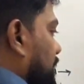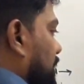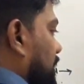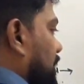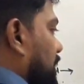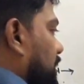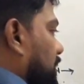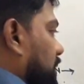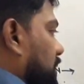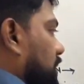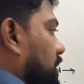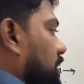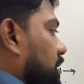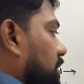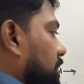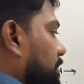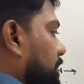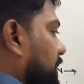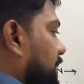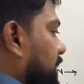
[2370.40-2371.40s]
on a
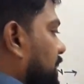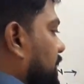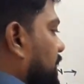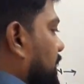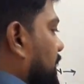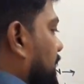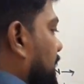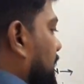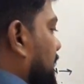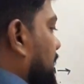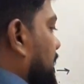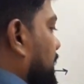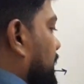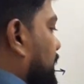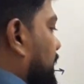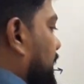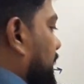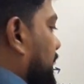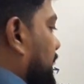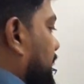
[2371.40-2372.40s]
mirror,
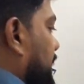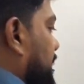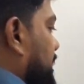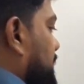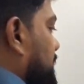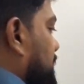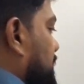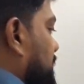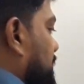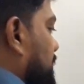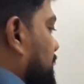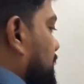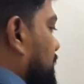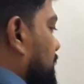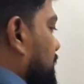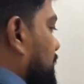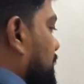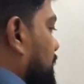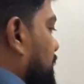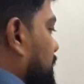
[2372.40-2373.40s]
and one ray
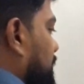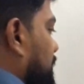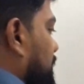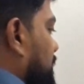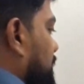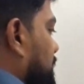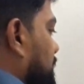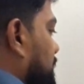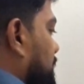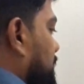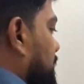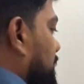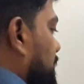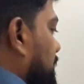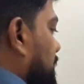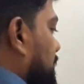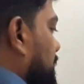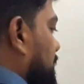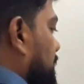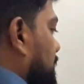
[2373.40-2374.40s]
goes
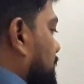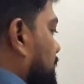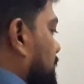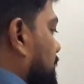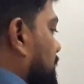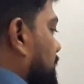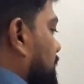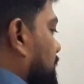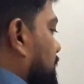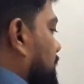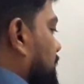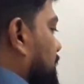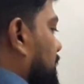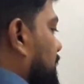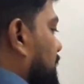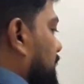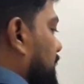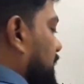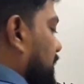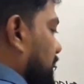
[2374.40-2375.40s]

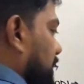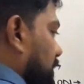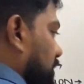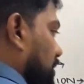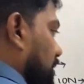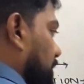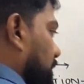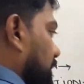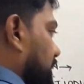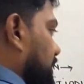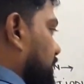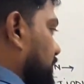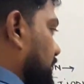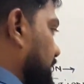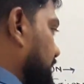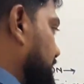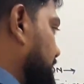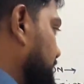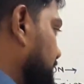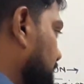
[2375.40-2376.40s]
here, normally you
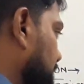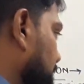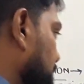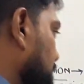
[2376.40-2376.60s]
can say.